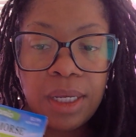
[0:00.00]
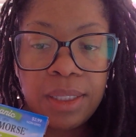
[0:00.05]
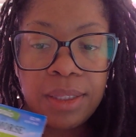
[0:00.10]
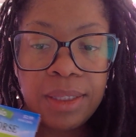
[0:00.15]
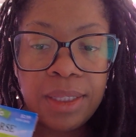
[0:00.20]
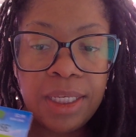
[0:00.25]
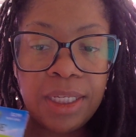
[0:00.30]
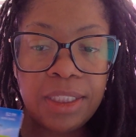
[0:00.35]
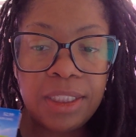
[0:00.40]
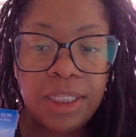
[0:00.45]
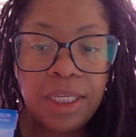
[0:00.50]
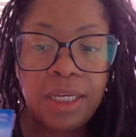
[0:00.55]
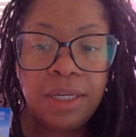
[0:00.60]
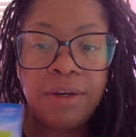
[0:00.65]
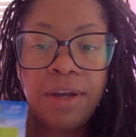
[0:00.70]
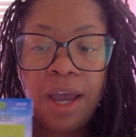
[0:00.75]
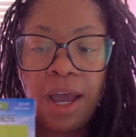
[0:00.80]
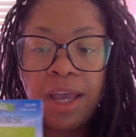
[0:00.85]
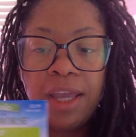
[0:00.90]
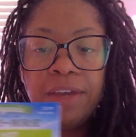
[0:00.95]
this
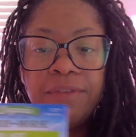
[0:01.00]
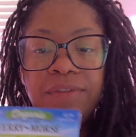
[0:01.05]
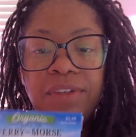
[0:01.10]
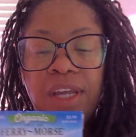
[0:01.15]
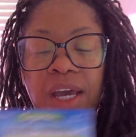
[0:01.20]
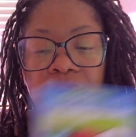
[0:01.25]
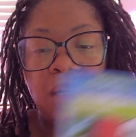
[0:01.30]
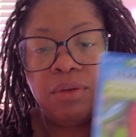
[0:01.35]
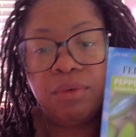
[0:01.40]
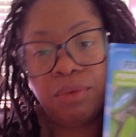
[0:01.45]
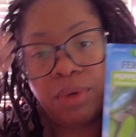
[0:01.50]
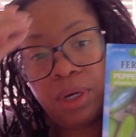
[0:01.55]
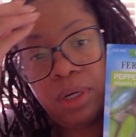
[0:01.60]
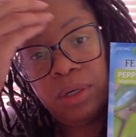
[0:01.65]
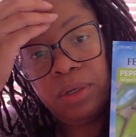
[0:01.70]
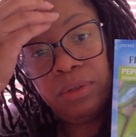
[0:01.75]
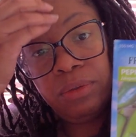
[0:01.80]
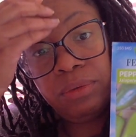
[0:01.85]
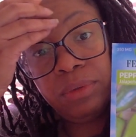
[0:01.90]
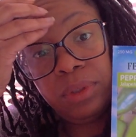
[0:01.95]
year I have not
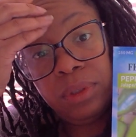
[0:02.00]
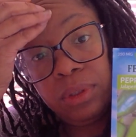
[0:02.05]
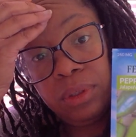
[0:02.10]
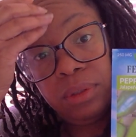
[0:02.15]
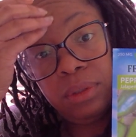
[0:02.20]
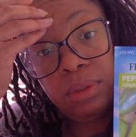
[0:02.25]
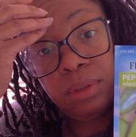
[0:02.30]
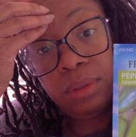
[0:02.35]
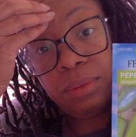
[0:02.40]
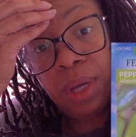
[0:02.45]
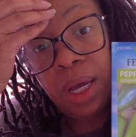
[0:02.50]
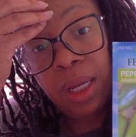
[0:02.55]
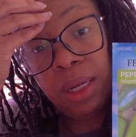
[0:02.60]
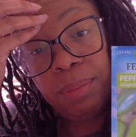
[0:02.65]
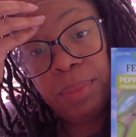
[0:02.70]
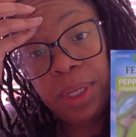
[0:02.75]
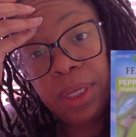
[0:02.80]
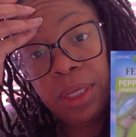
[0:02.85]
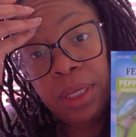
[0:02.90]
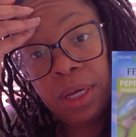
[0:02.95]
grown
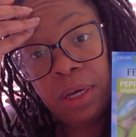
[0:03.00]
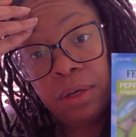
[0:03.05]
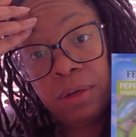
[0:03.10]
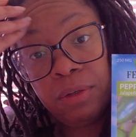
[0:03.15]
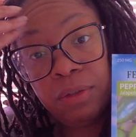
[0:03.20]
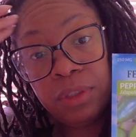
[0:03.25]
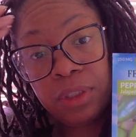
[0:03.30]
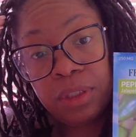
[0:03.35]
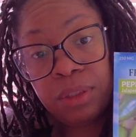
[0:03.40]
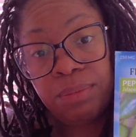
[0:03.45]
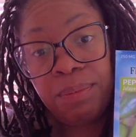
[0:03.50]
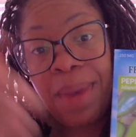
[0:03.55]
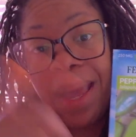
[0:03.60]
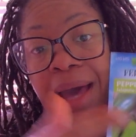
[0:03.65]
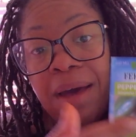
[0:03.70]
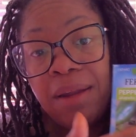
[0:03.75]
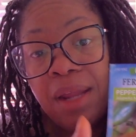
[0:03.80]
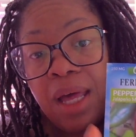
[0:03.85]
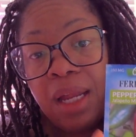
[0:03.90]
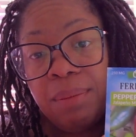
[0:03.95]

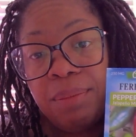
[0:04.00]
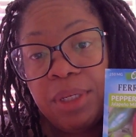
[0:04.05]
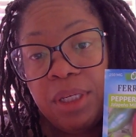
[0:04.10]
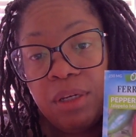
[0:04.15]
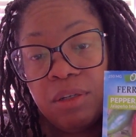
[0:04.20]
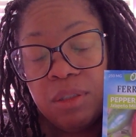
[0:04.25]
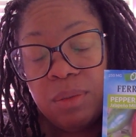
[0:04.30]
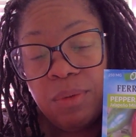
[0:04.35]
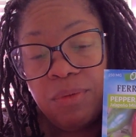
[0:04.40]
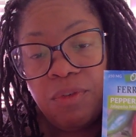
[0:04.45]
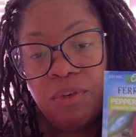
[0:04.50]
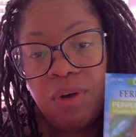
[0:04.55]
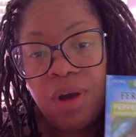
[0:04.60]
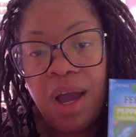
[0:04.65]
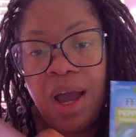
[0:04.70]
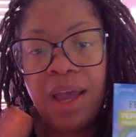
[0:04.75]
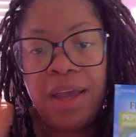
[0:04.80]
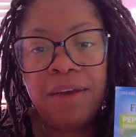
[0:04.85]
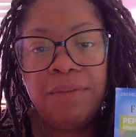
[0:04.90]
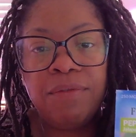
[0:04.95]
mild jalapenos before.
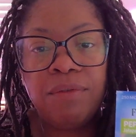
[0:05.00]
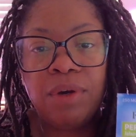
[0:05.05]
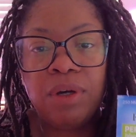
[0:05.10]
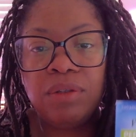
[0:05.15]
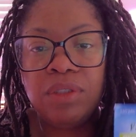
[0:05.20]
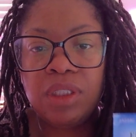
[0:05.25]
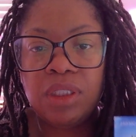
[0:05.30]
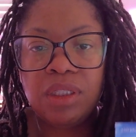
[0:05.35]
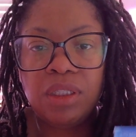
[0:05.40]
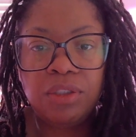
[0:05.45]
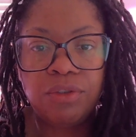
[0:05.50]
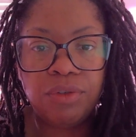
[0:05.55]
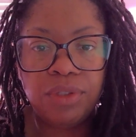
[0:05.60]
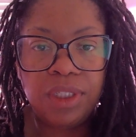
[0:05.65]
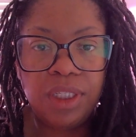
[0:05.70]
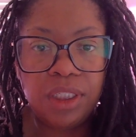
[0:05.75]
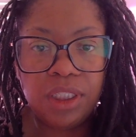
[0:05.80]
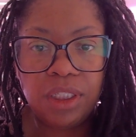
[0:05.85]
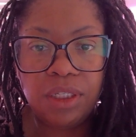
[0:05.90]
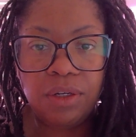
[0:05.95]
I have grown just the
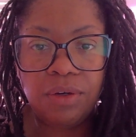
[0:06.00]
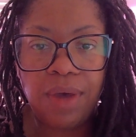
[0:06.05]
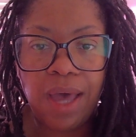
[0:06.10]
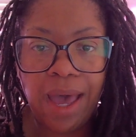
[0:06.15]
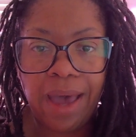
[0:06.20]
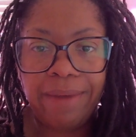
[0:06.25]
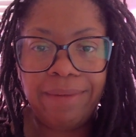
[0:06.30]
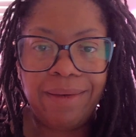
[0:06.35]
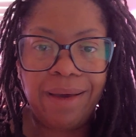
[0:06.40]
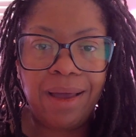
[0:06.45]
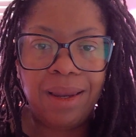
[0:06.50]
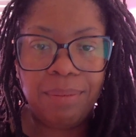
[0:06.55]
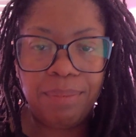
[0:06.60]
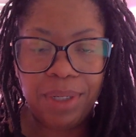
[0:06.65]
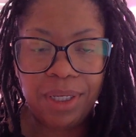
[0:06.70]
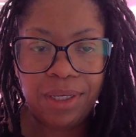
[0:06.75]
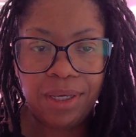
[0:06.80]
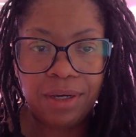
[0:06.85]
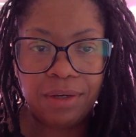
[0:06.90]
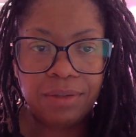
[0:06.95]
traditional hot
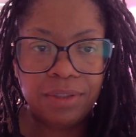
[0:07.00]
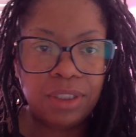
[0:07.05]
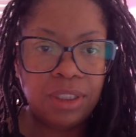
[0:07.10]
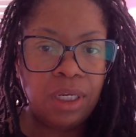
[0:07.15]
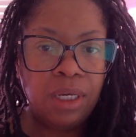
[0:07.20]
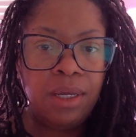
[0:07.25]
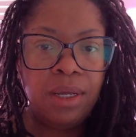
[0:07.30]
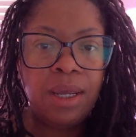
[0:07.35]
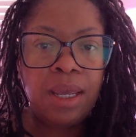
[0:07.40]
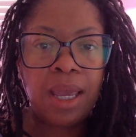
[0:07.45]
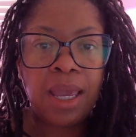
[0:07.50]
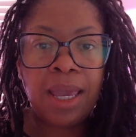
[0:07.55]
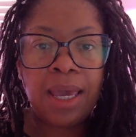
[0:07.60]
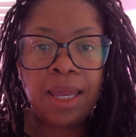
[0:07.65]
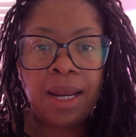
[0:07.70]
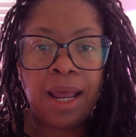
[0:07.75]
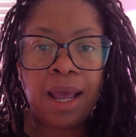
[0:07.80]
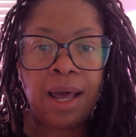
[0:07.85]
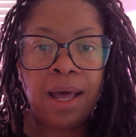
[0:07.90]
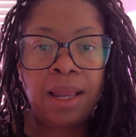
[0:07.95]
jalapenos,
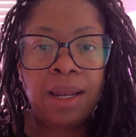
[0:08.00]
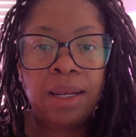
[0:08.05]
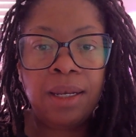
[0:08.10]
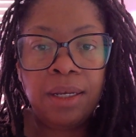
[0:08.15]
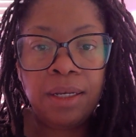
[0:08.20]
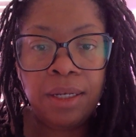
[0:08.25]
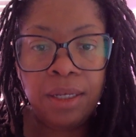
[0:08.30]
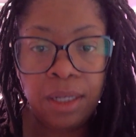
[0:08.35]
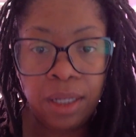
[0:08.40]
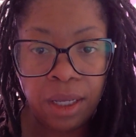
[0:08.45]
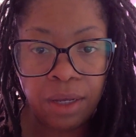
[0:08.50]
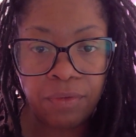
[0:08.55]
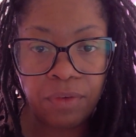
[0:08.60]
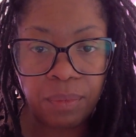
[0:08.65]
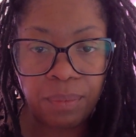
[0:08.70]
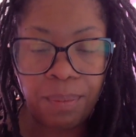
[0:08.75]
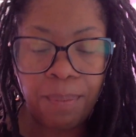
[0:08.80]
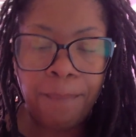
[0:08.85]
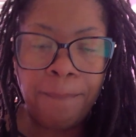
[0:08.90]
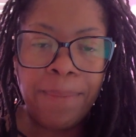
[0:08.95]
and I love
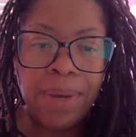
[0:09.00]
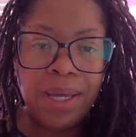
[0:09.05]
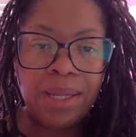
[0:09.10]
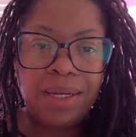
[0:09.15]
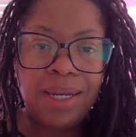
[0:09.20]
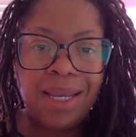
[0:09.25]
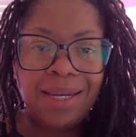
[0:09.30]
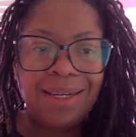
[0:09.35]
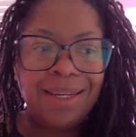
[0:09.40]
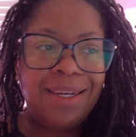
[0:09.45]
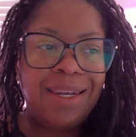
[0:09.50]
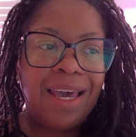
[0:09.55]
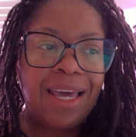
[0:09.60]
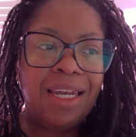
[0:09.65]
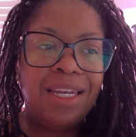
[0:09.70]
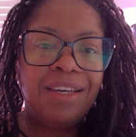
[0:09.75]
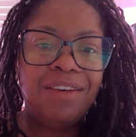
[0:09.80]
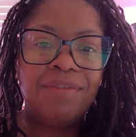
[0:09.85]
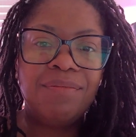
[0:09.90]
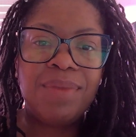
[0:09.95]
them, but they did not
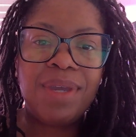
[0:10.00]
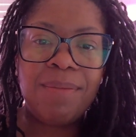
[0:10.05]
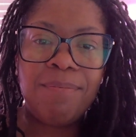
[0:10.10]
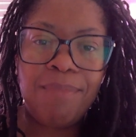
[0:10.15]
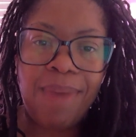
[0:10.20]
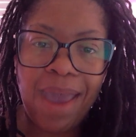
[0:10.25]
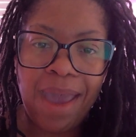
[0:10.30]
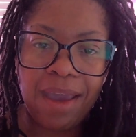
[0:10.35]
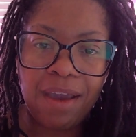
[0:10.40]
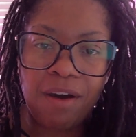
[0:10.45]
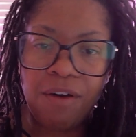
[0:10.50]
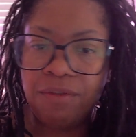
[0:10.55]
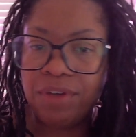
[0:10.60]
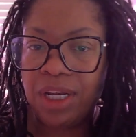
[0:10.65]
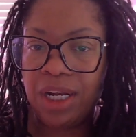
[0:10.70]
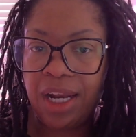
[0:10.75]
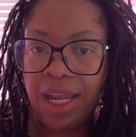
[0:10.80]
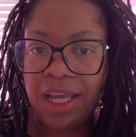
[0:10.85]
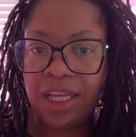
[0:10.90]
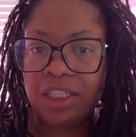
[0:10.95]
love me back over
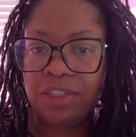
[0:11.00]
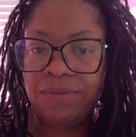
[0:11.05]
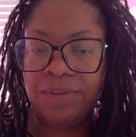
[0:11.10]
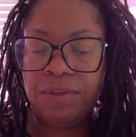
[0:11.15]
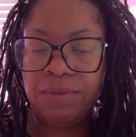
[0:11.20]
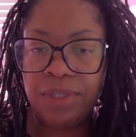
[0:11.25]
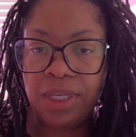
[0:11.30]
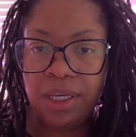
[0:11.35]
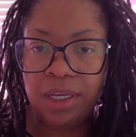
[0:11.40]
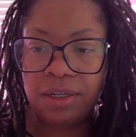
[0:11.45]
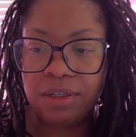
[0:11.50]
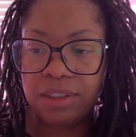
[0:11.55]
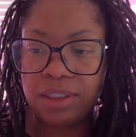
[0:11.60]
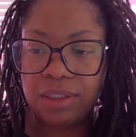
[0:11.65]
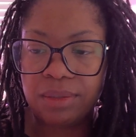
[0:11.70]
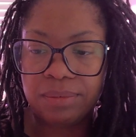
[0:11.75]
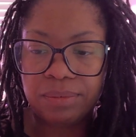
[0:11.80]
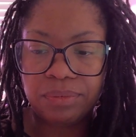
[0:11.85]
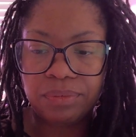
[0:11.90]
the last few years.